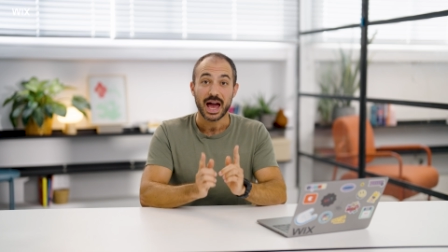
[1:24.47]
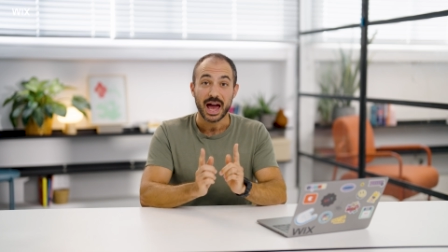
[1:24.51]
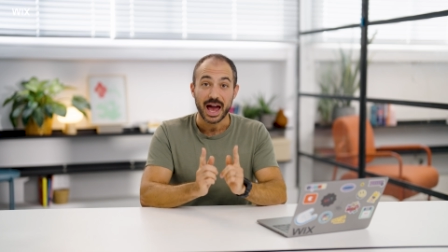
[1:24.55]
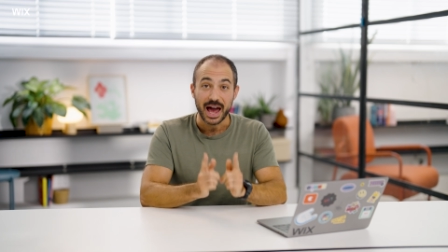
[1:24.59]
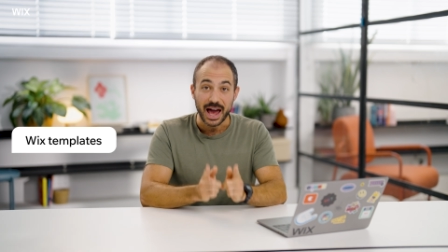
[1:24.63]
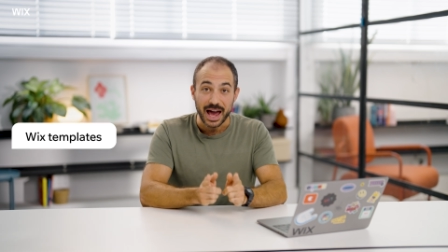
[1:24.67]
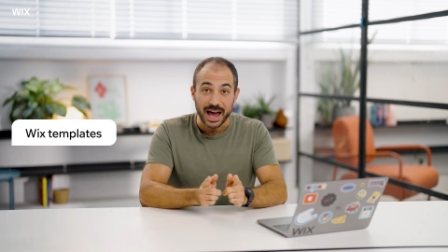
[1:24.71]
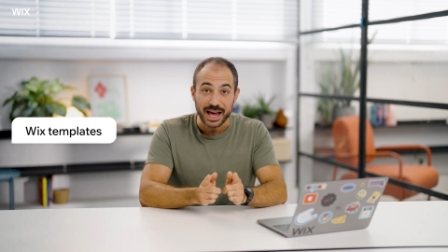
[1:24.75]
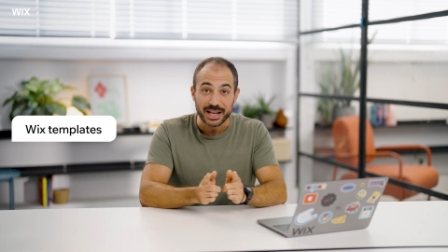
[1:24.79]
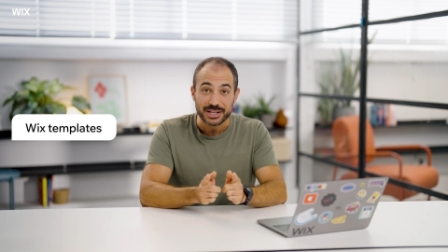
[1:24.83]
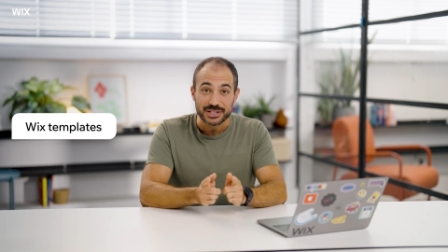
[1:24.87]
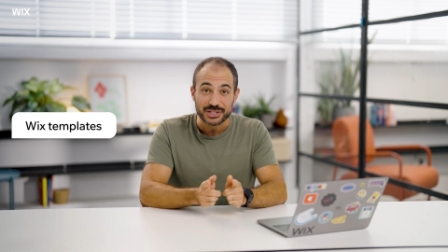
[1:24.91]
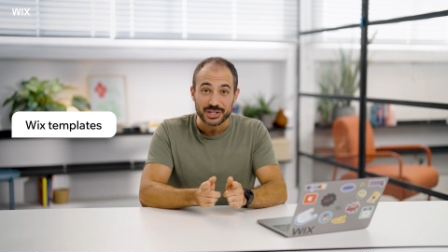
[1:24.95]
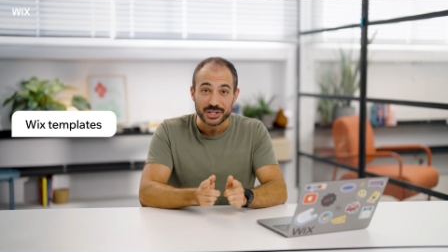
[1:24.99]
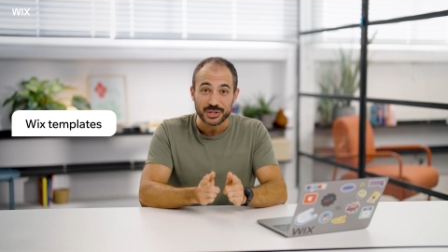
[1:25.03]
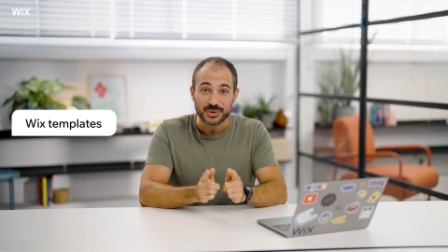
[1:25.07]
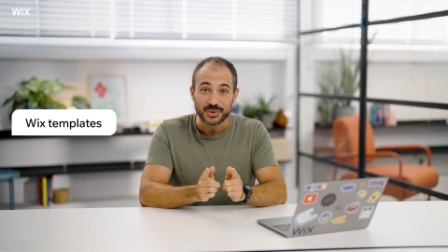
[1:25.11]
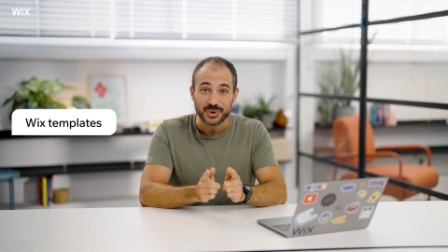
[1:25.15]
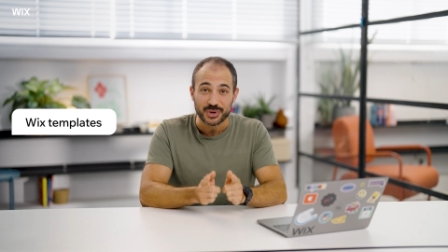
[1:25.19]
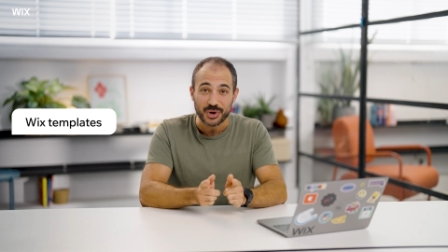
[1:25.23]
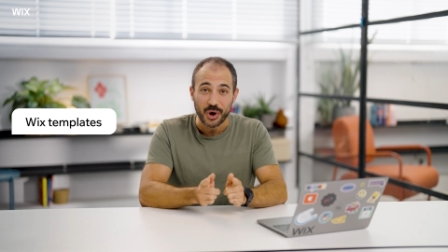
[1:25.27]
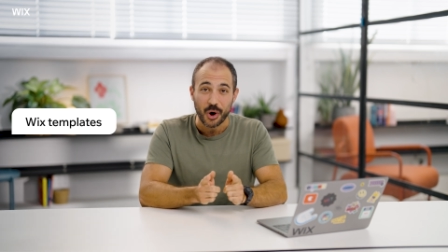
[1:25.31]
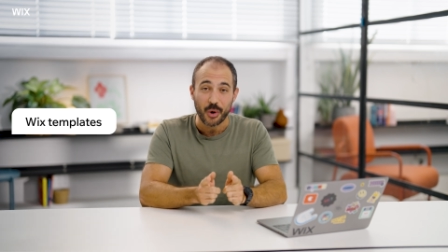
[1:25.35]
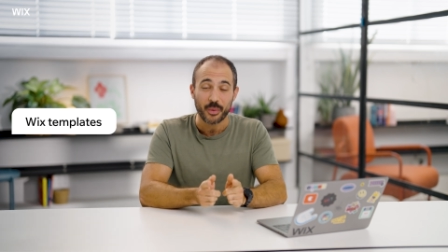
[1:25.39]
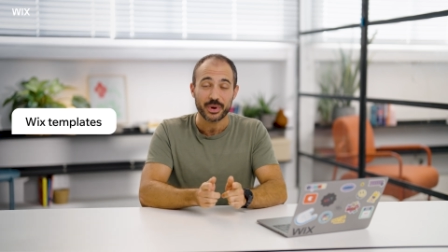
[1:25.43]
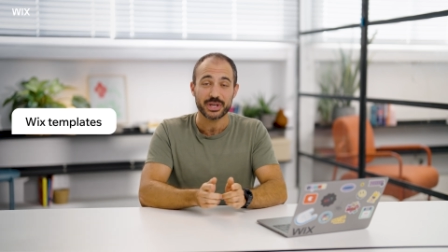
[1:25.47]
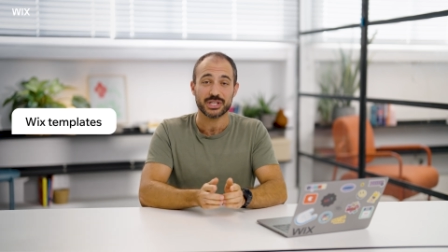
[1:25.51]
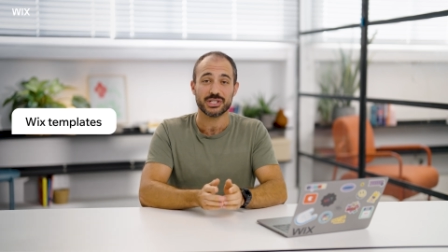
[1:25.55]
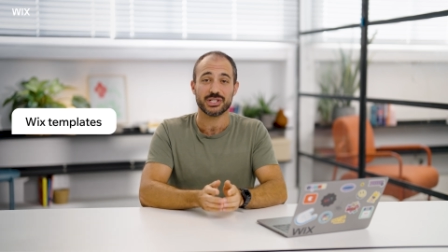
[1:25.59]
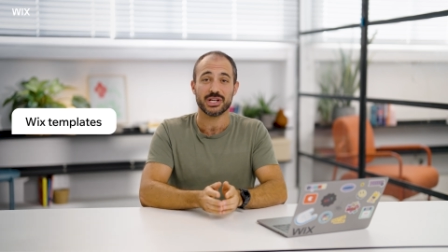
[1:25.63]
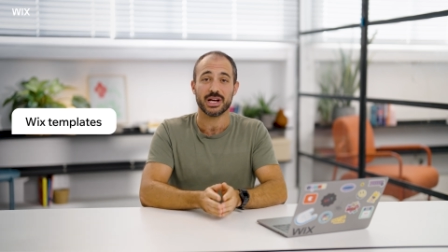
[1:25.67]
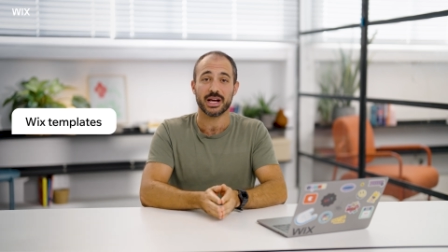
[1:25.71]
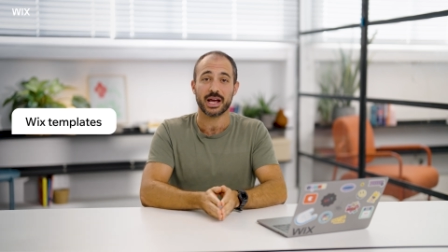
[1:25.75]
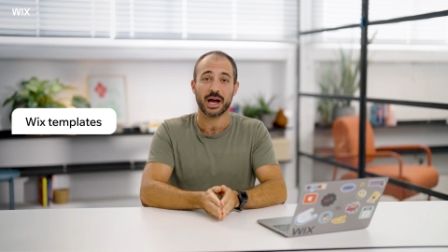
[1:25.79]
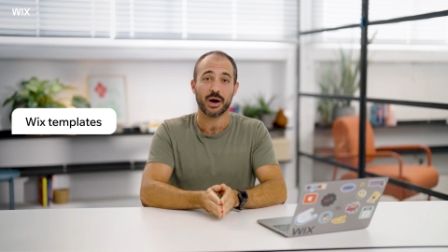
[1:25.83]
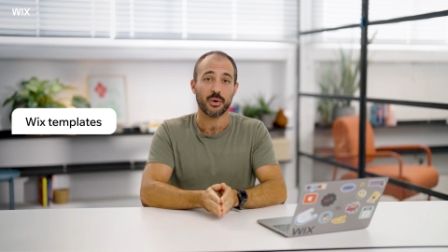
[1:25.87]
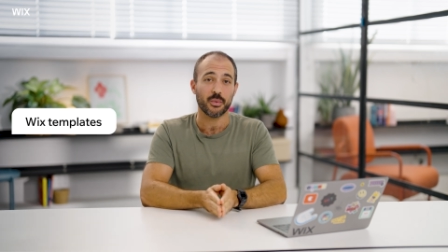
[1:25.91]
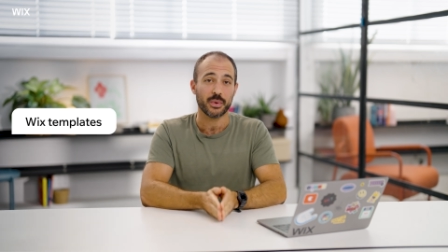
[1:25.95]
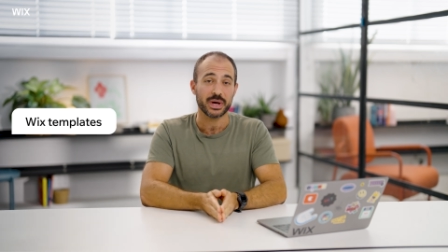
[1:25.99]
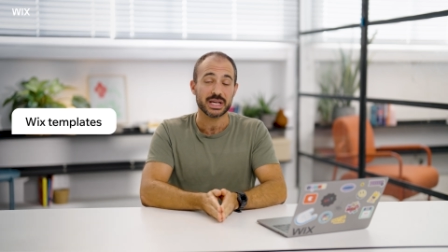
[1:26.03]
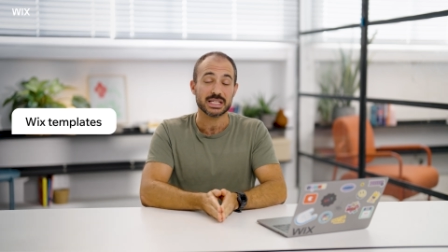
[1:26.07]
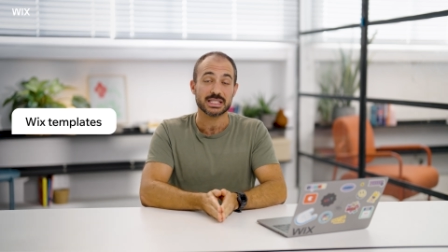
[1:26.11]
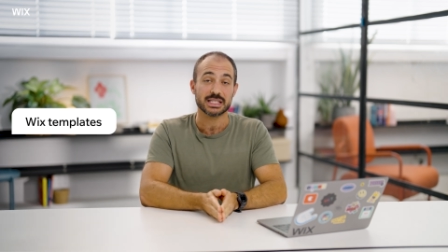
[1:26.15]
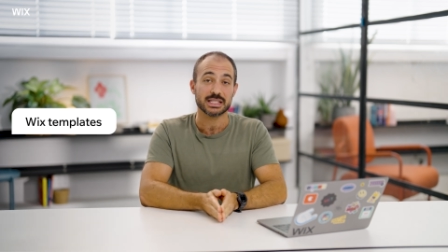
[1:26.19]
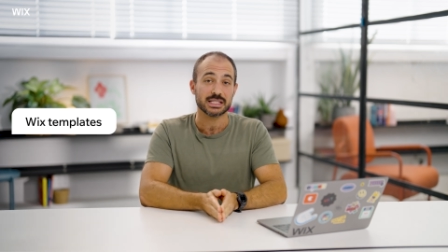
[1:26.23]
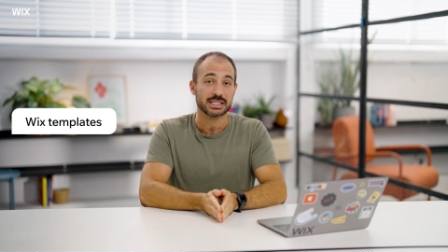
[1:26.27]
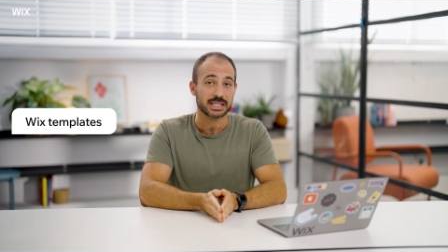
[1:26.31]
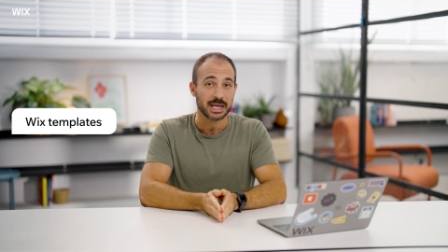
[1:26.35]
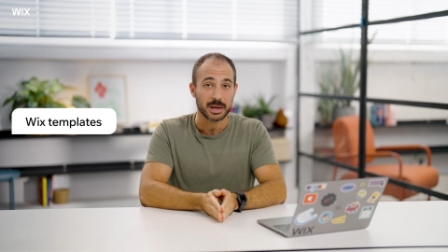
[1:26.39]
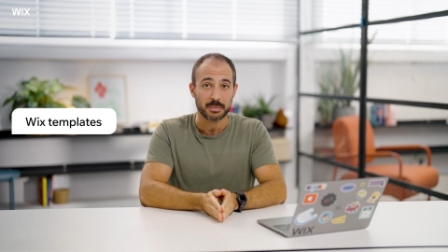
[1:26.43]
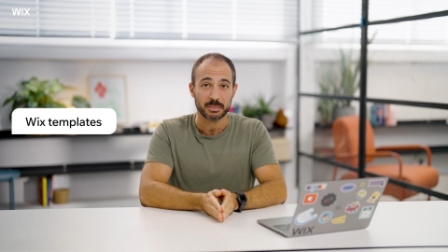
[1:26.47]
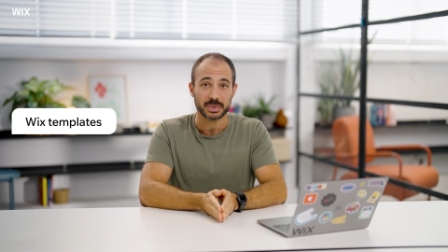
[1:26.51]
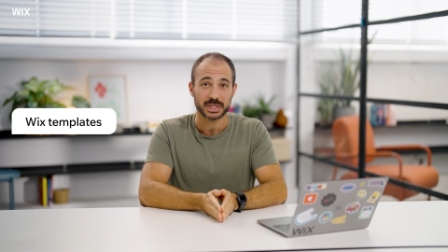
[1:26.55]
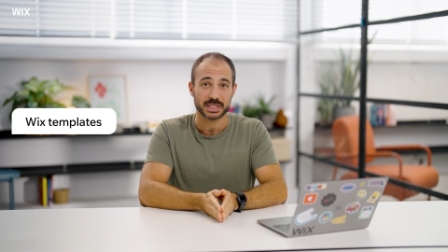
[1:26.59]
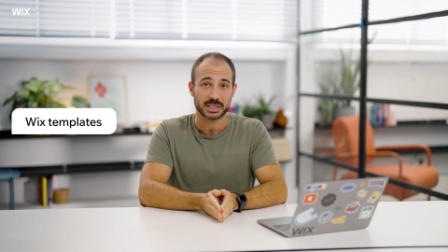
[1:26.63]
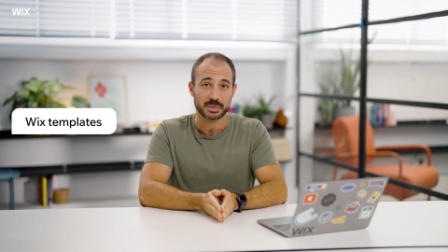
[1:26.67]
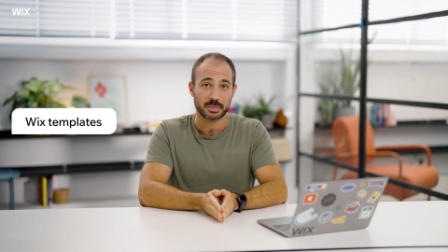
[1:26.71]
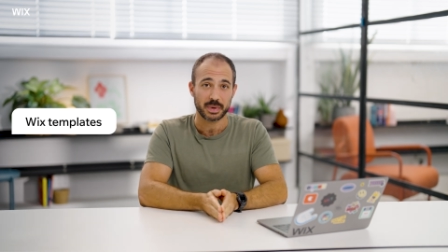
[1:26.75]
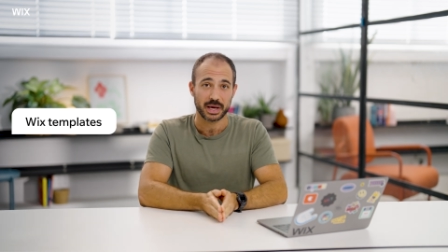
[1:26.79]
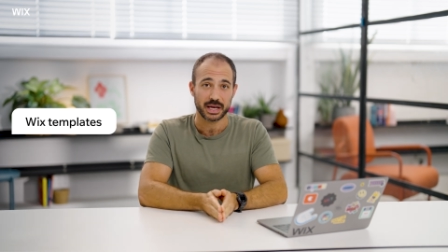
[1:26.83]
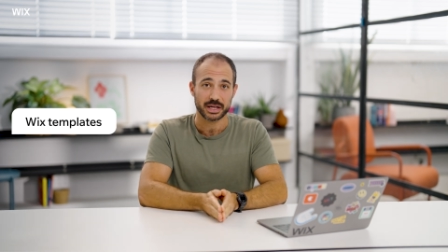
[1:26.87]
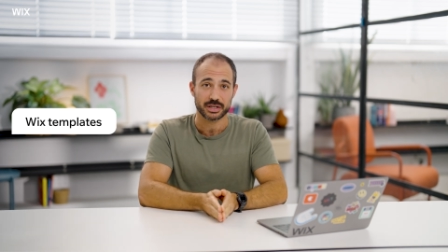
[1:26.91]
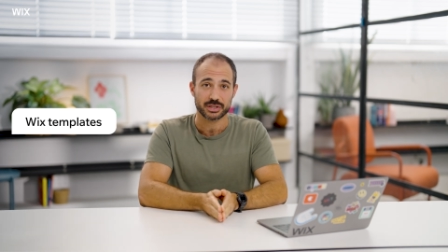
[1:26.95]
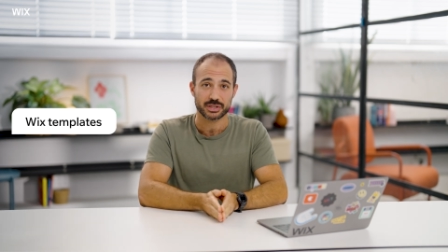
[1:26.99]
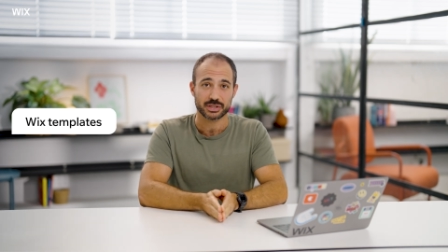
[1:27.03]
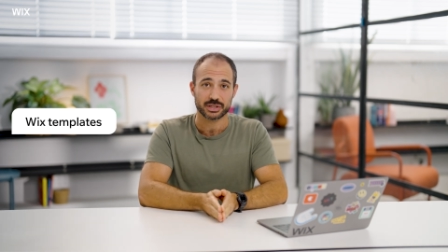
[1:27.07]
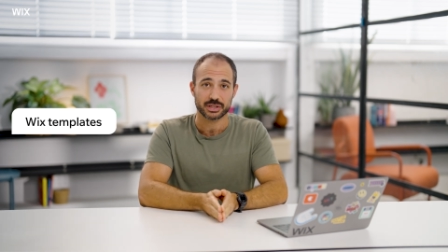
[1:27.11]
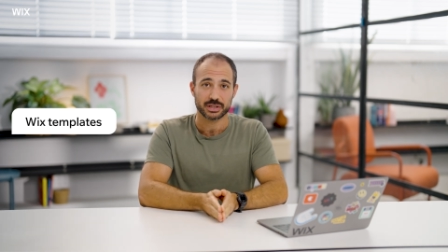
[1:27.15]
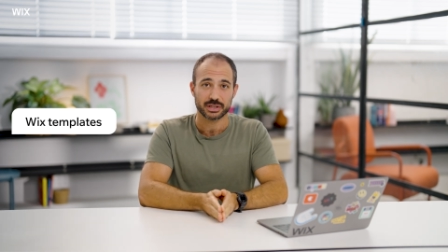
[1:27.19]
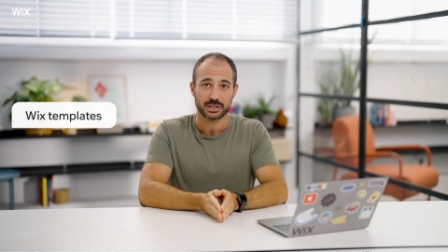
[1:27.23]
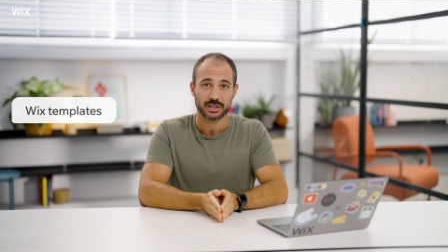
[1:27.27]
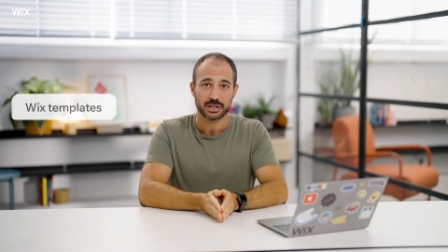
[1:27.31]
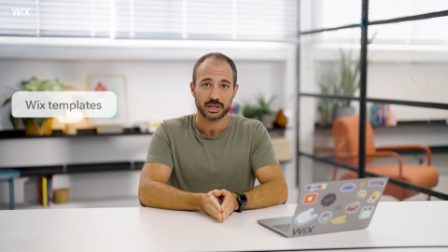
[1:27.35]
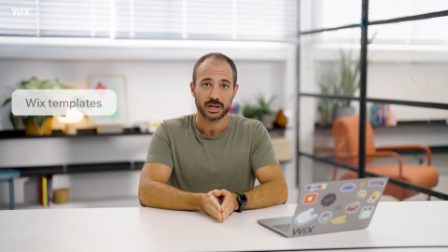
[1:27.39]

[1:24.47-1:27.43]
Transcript: And you can always check out Wix's templates page.